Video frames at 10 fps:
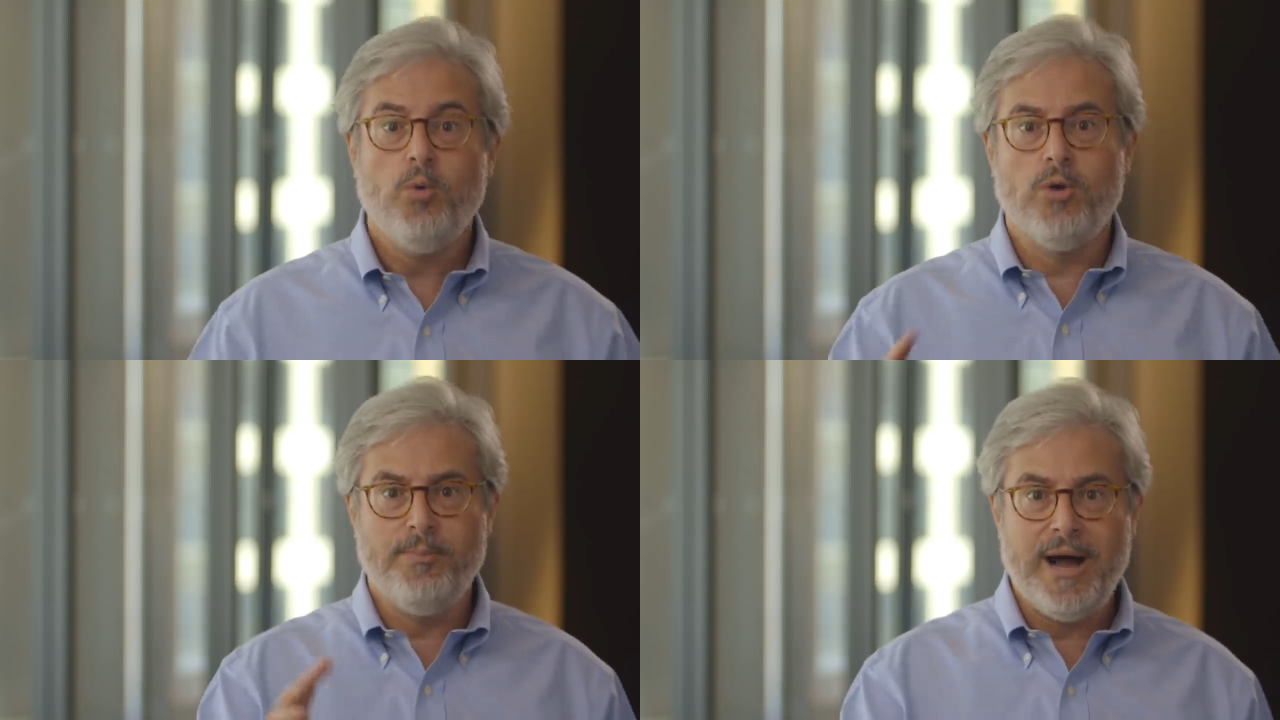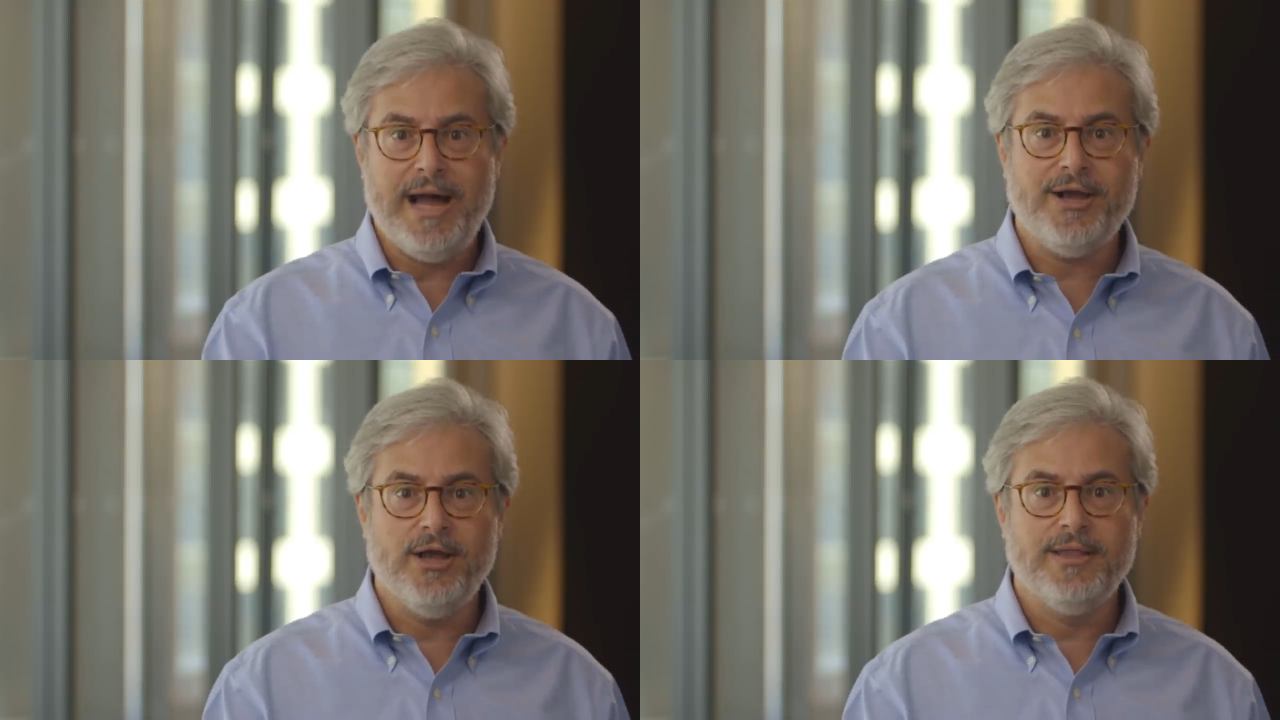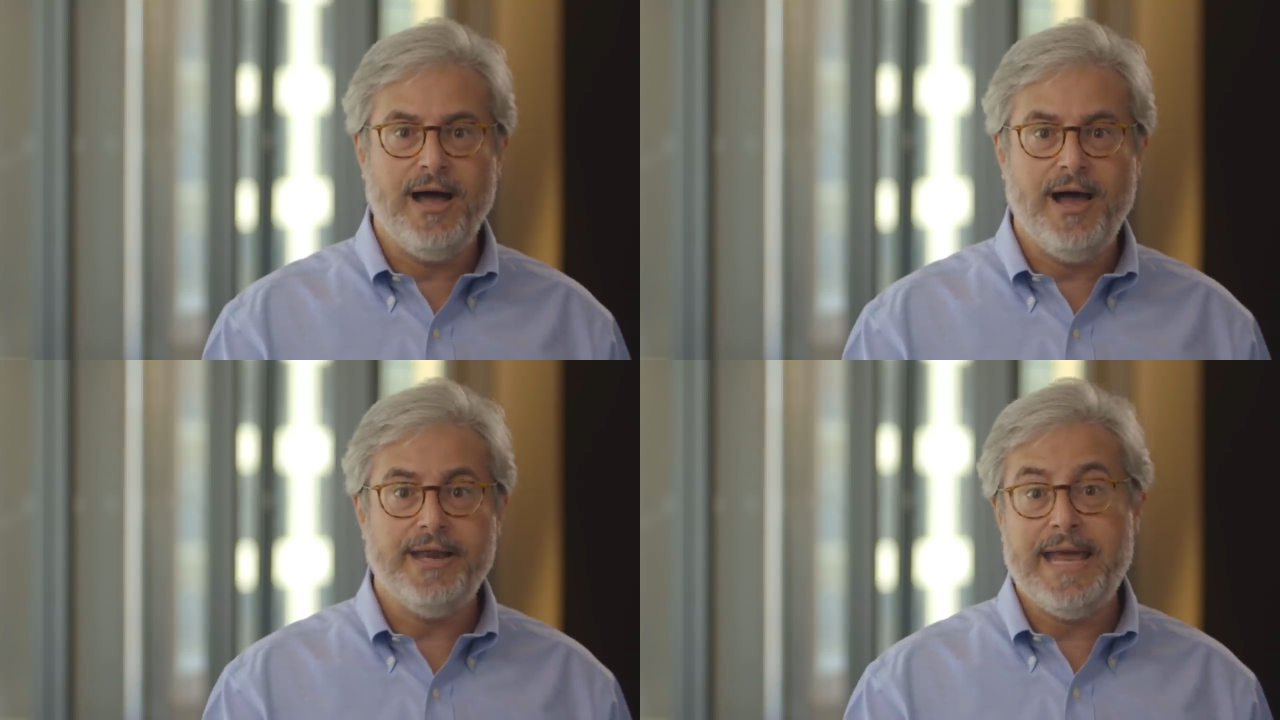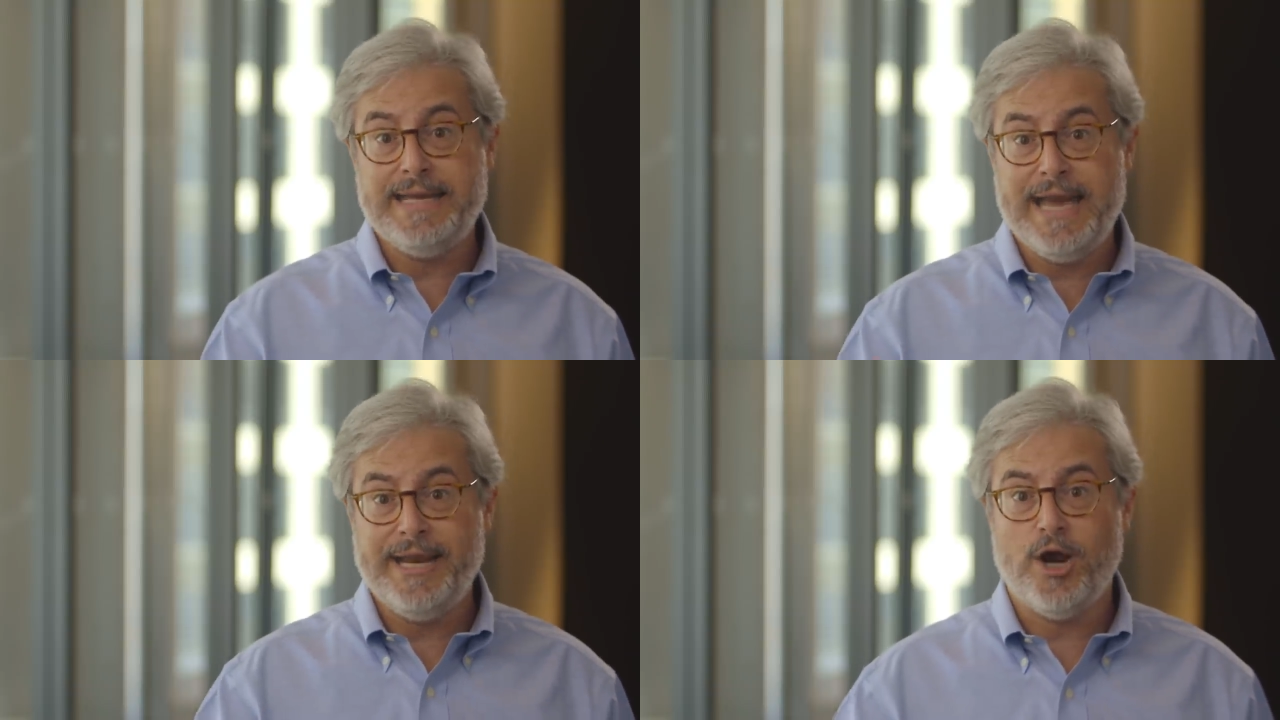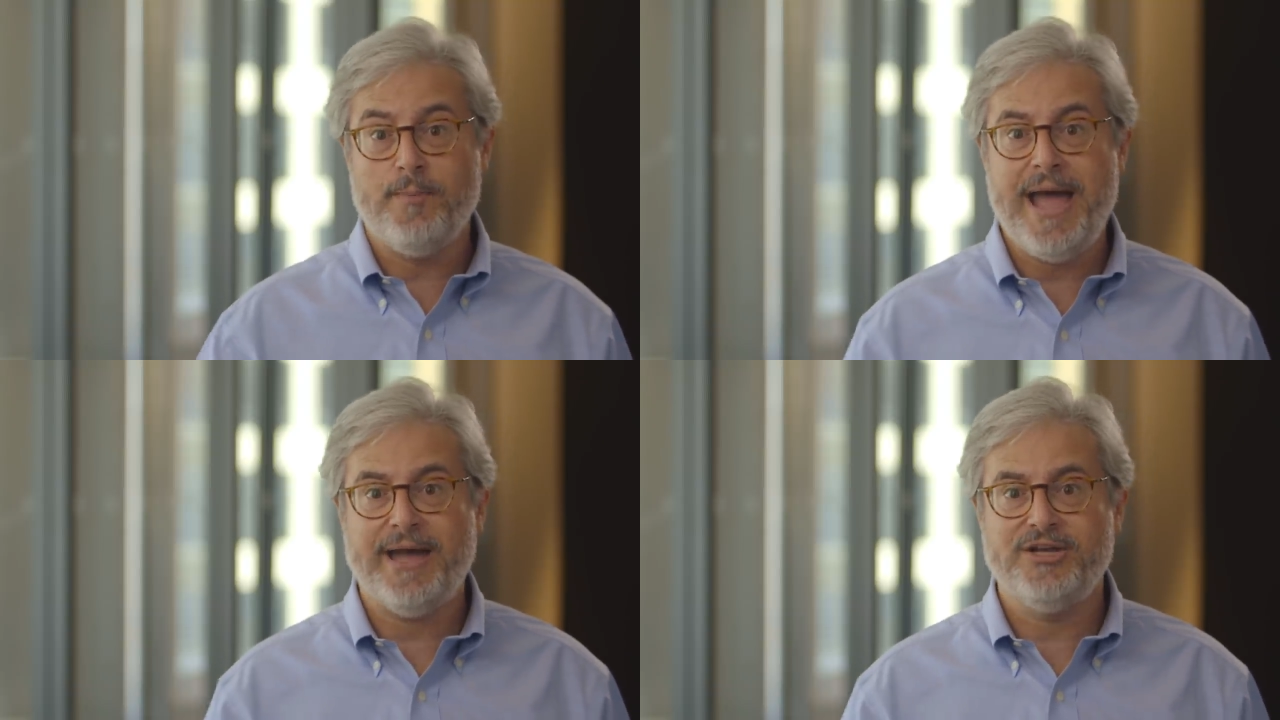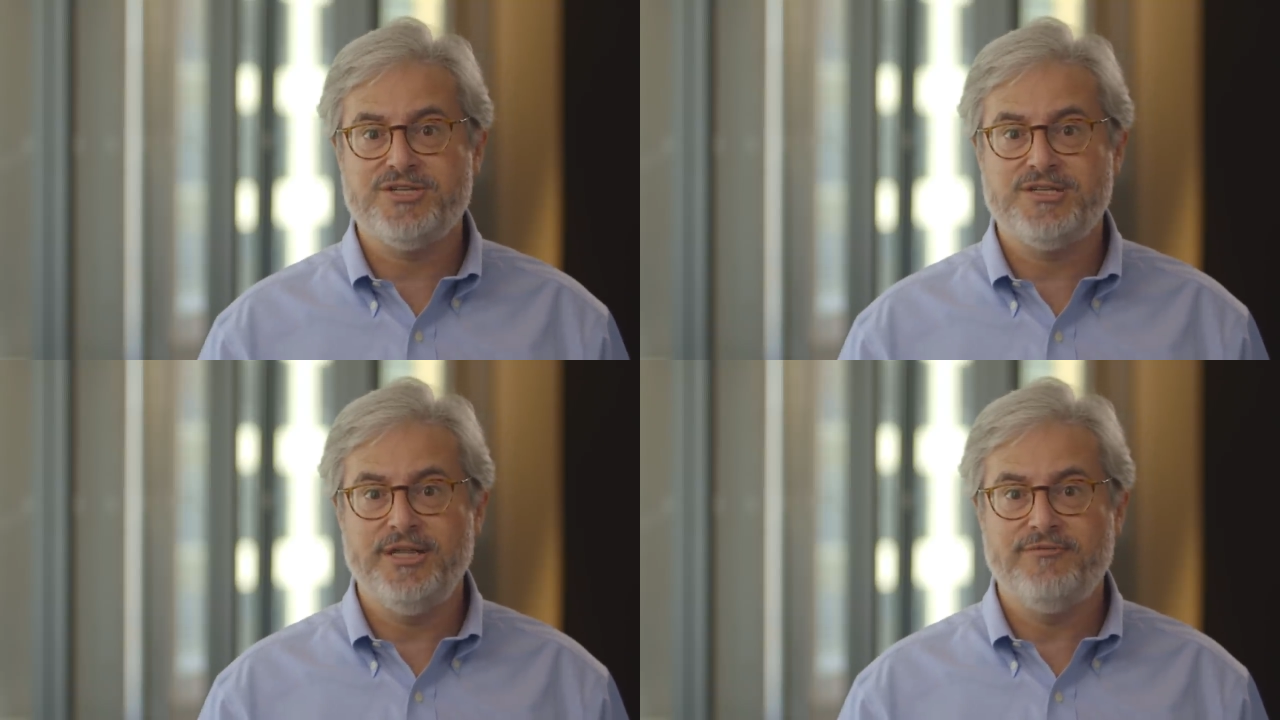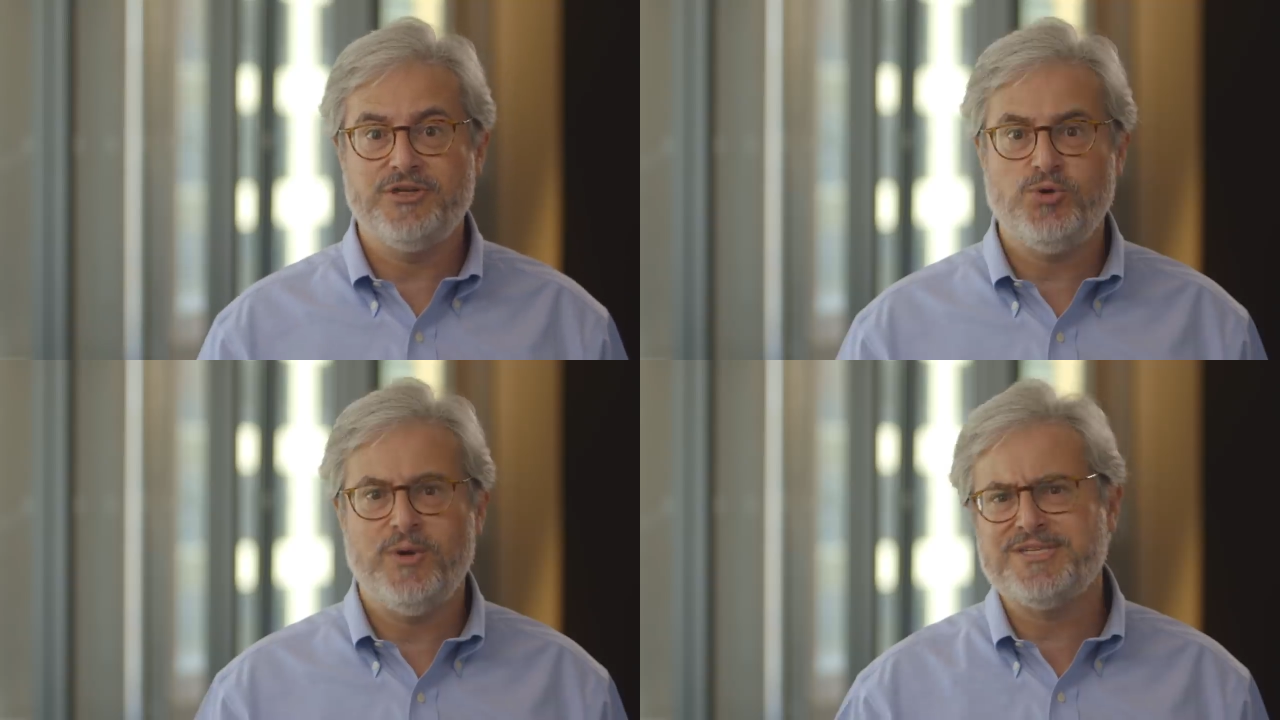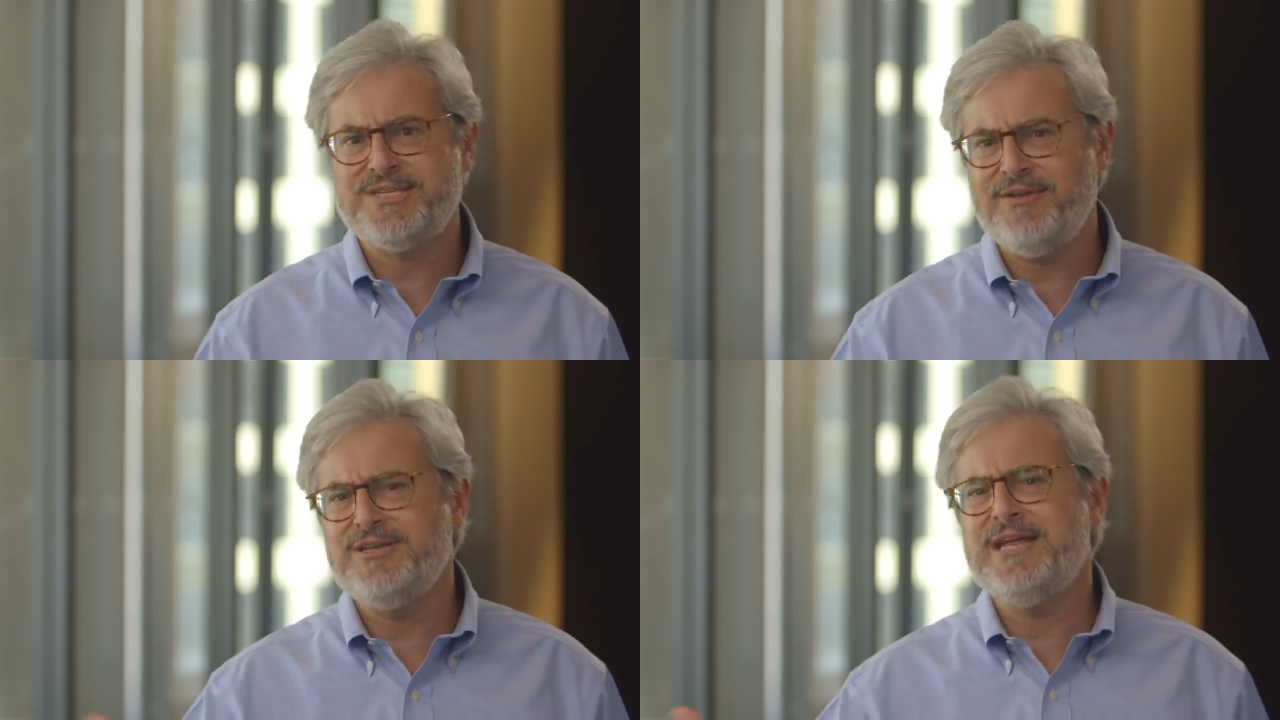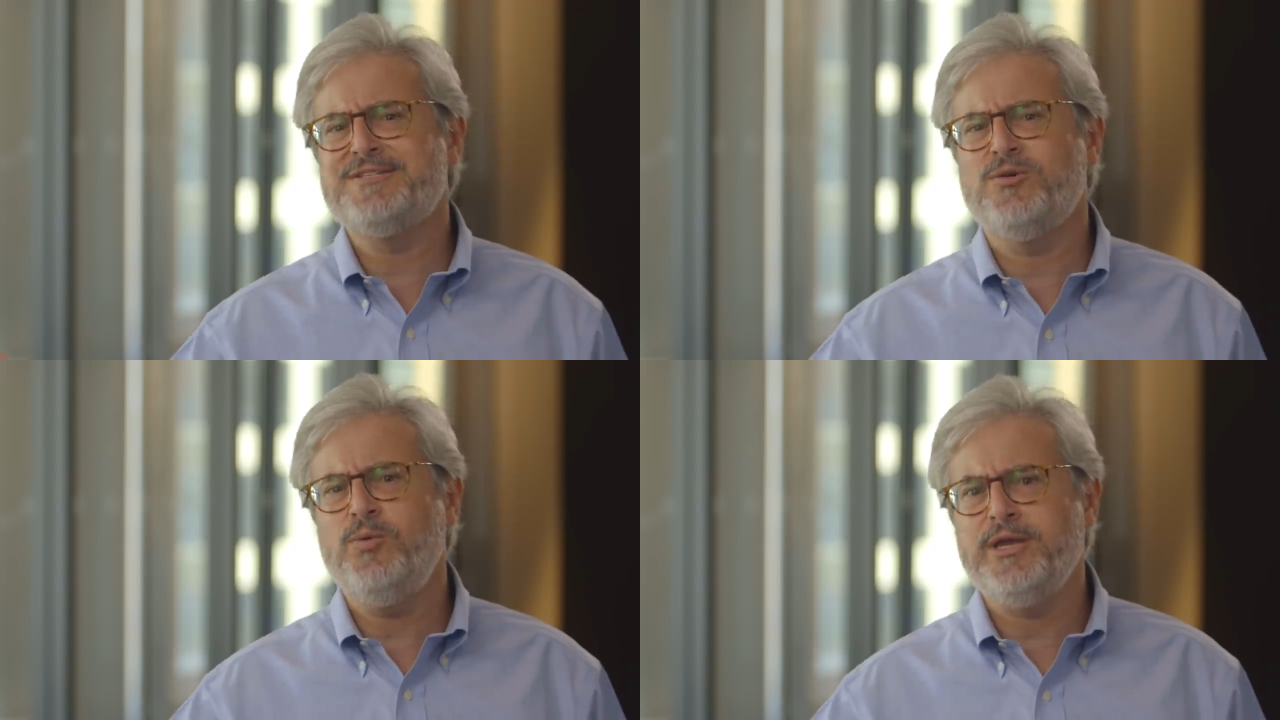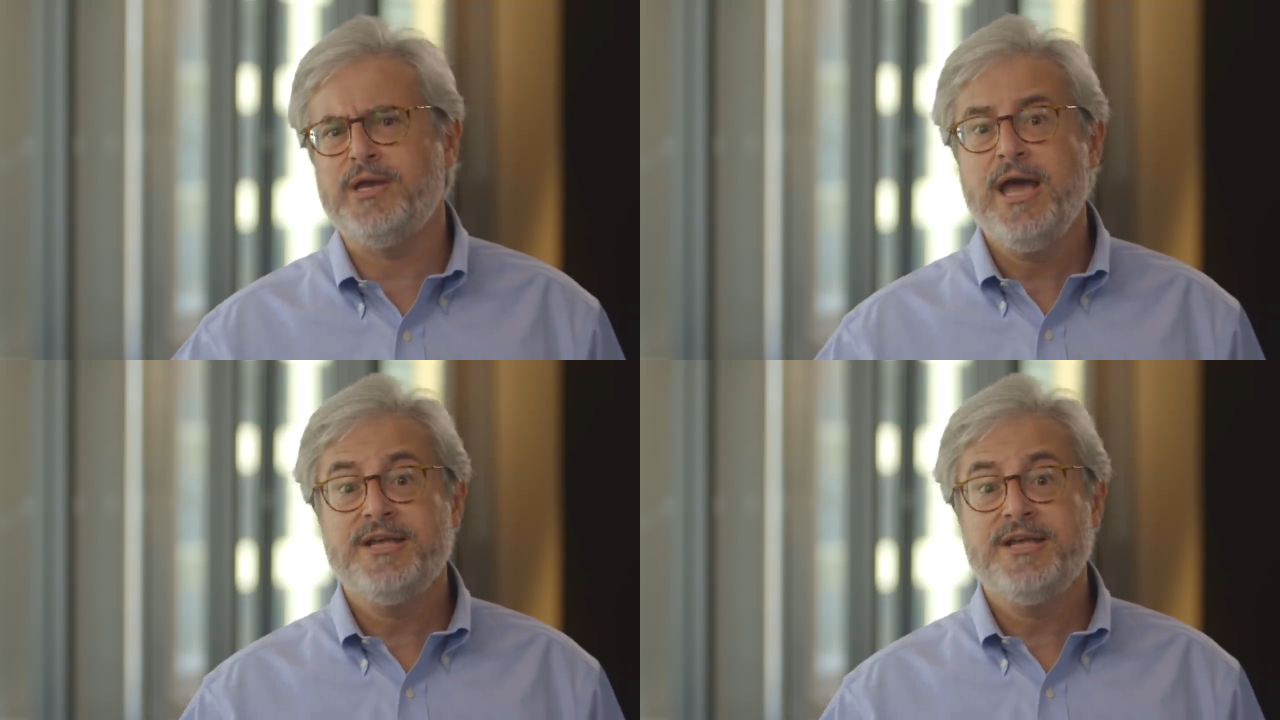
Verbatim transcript: We're buying online and getting our packages delivered to us seven days a week,